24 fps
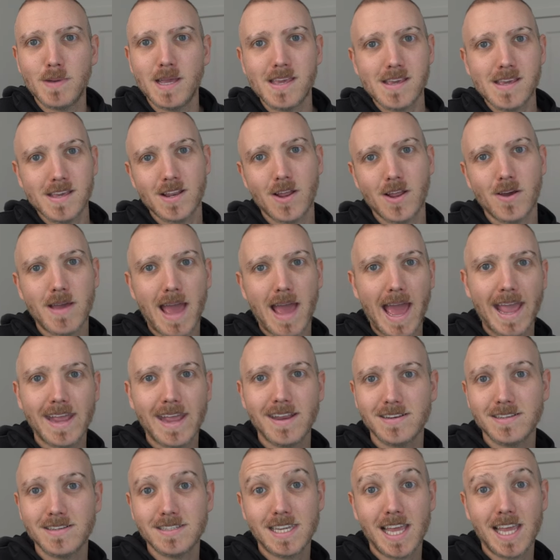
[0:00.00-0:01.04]
you know,
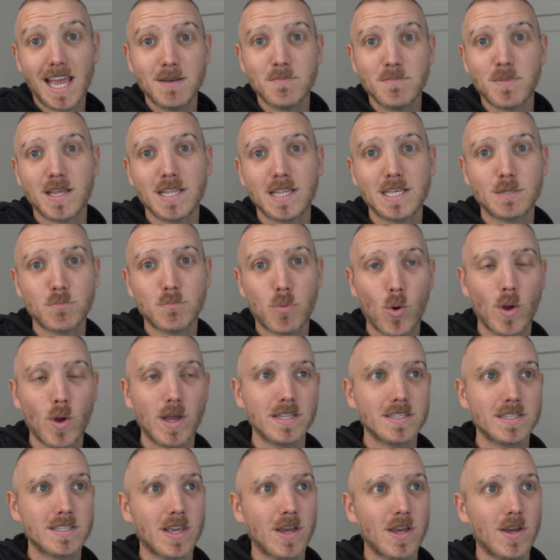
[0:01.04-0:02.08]
8 and 10 by this
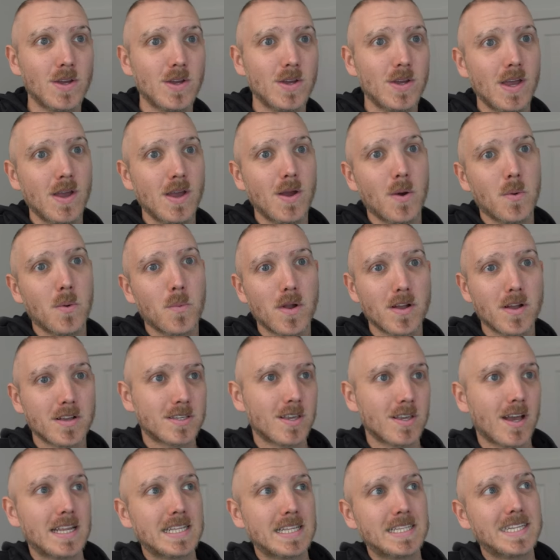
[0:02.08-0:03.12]
point, so we're
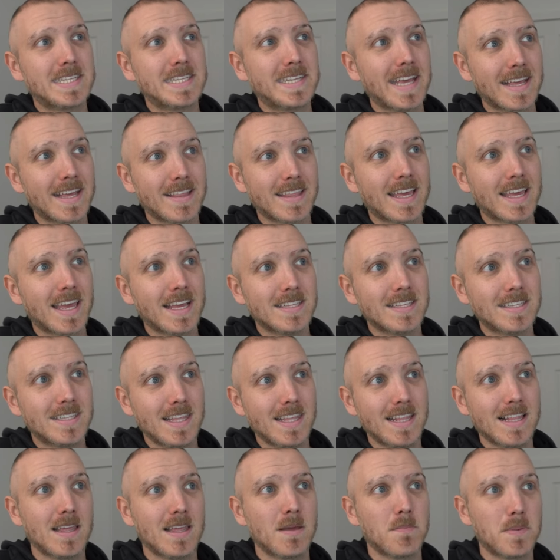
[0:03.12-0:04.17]
excited to take the kids
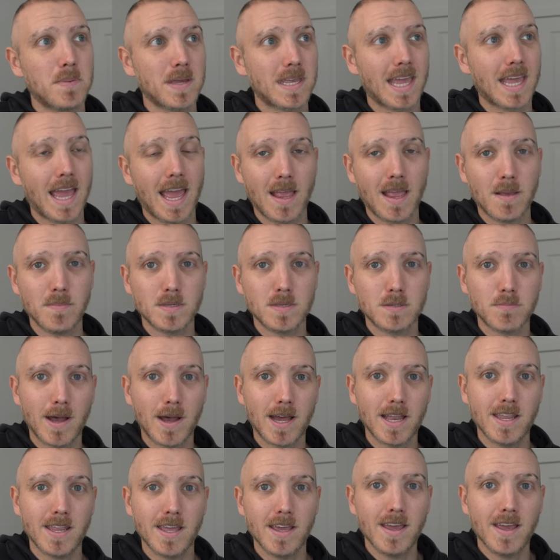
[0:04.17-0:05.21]
to the Olympic Games.
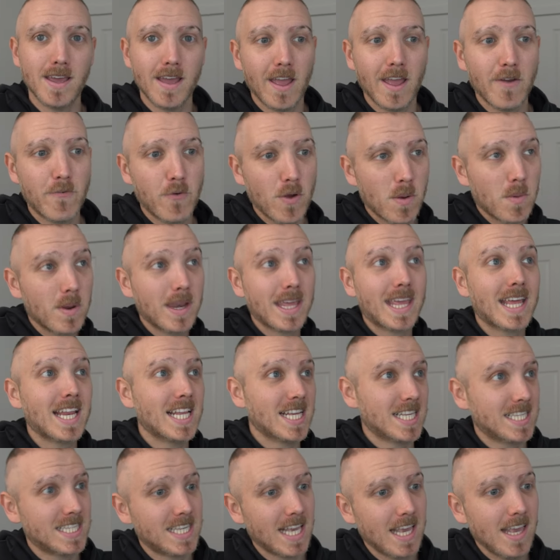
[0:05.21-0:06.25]
But if we want to get a
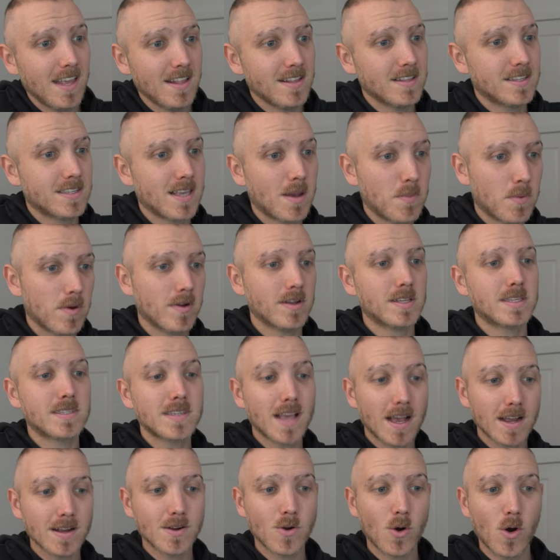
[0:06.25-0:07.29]
seat somewhere at
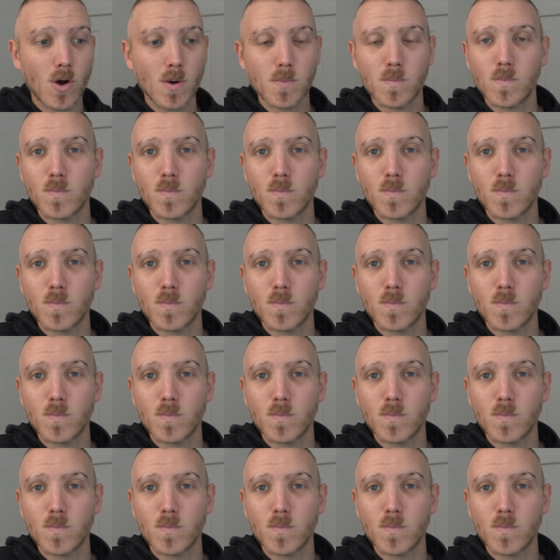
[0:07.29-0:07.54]
Suncorp